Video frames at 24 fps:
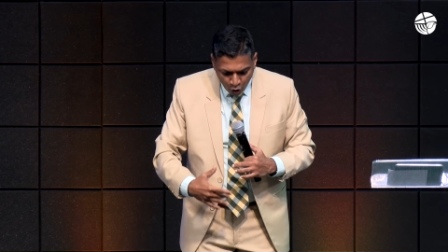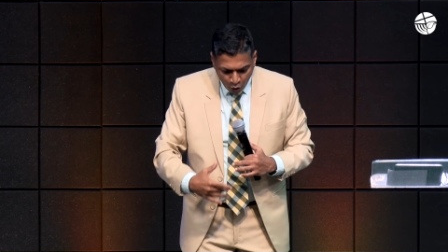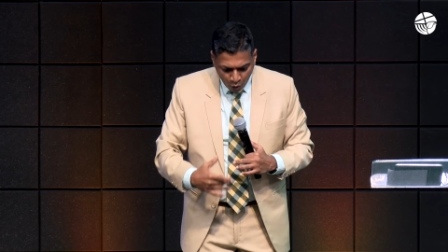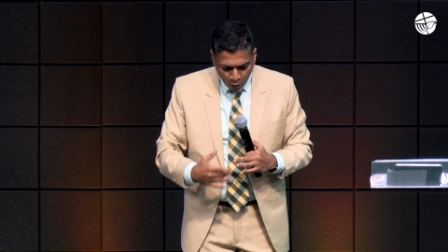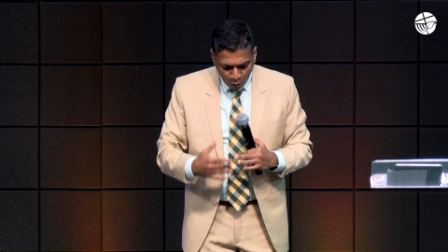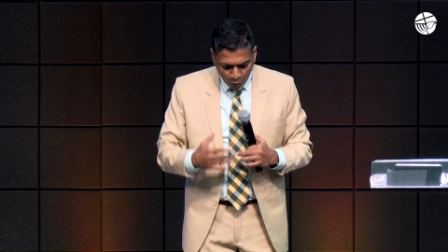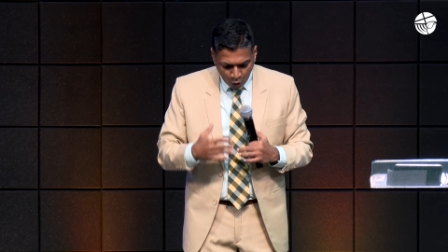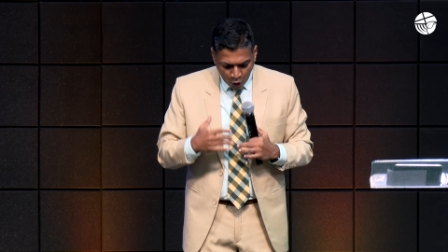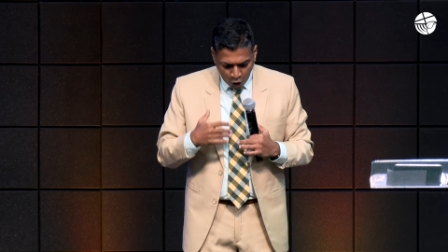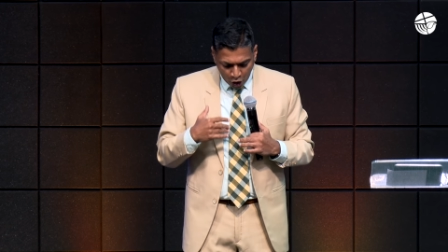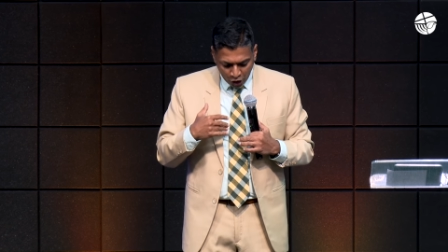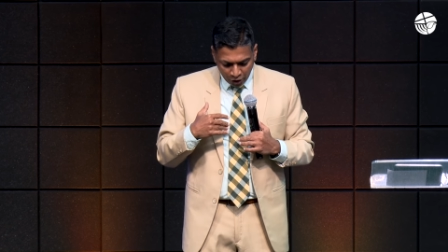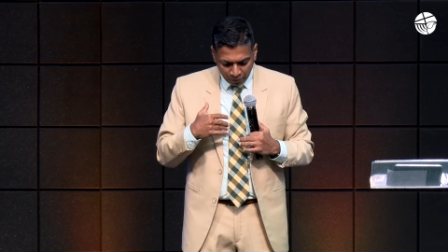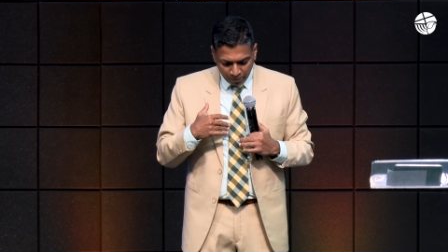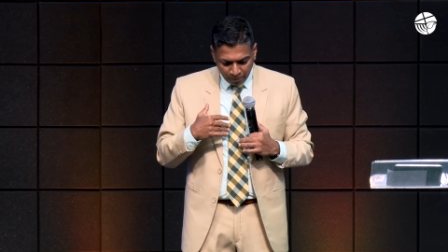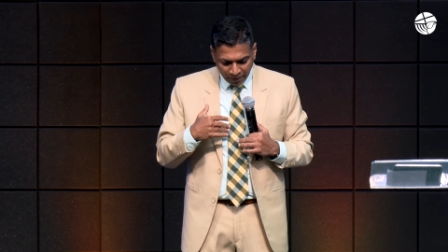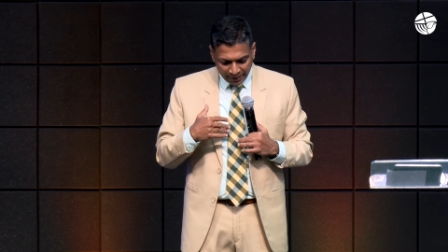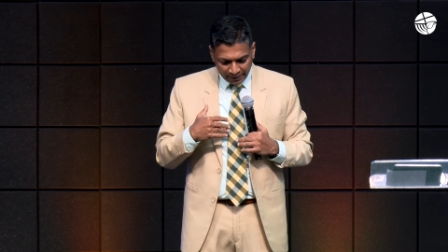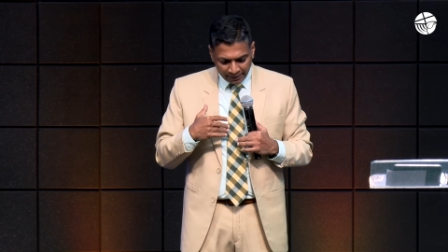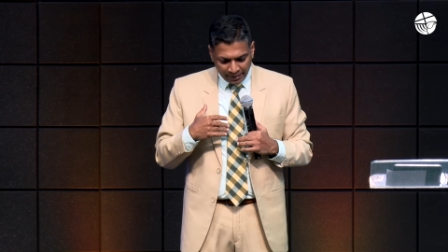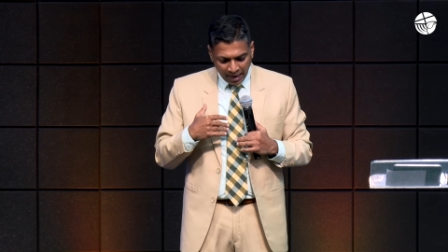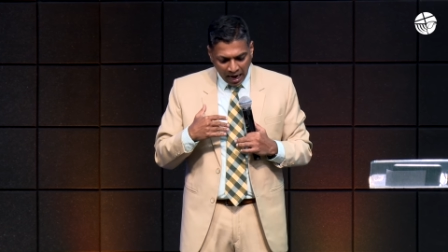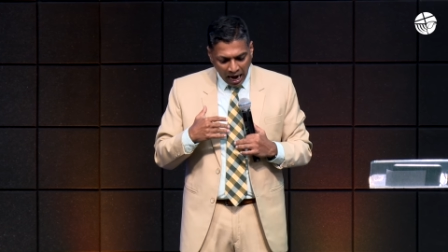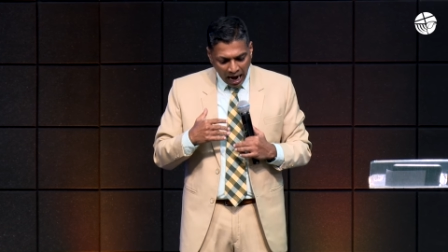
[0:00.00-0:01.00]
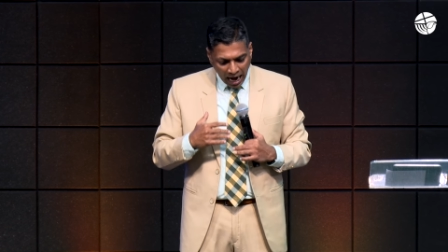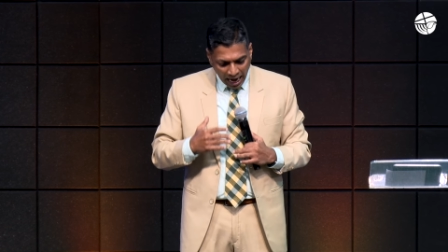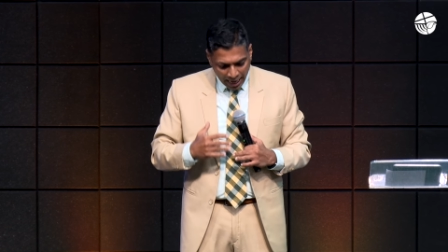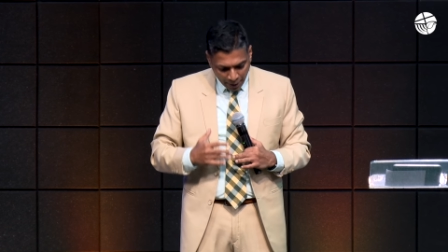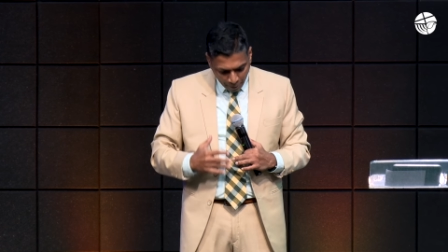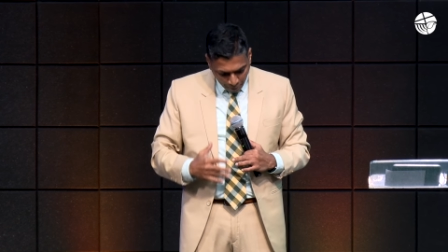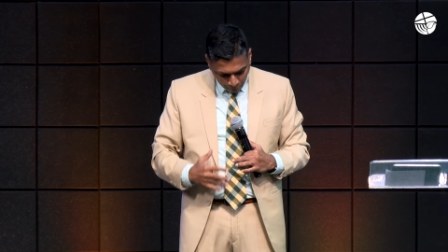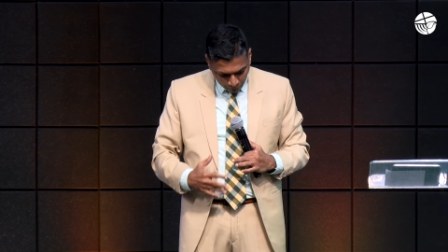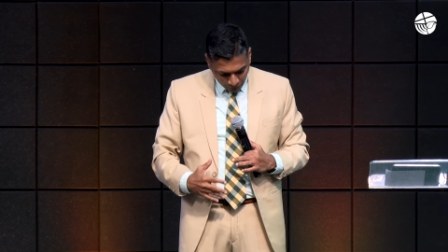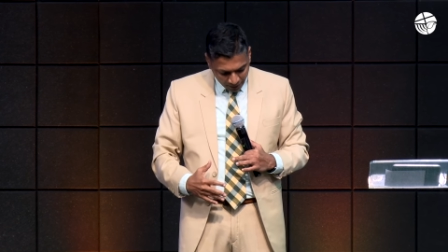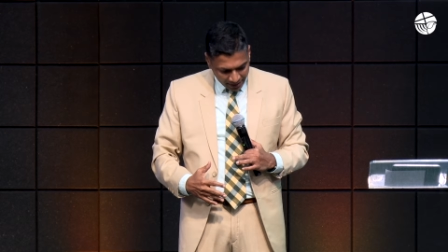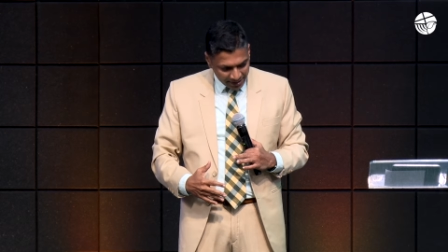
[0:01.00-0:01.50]
worn by the high
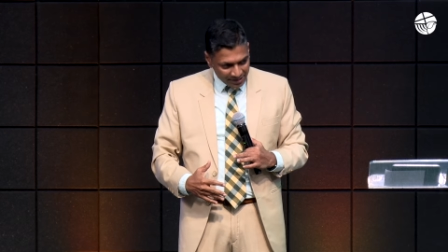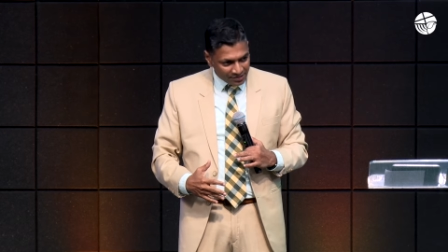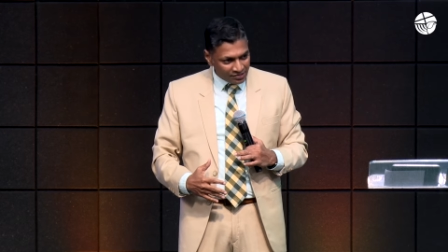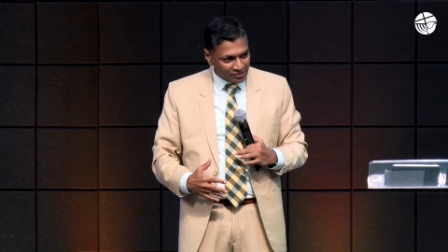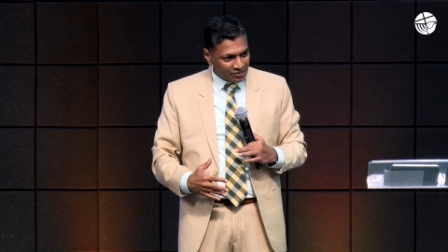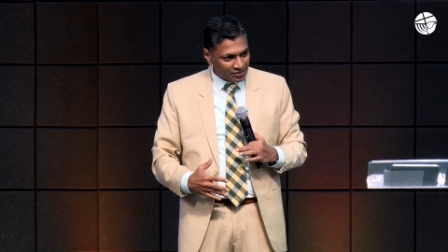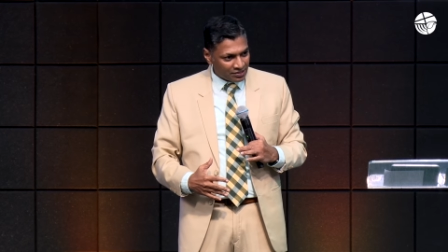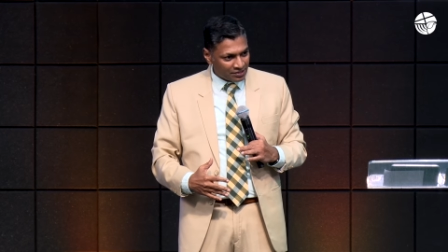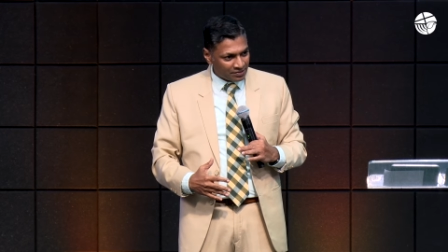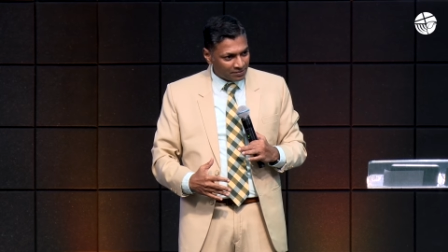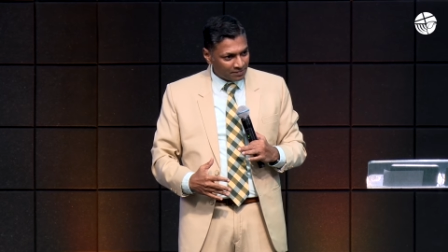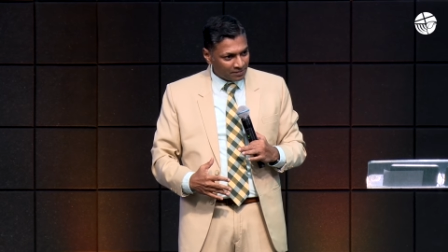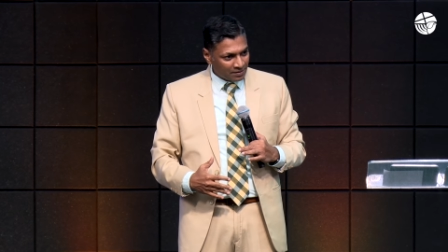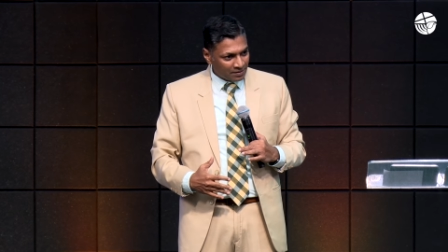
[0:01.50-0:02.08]
priest.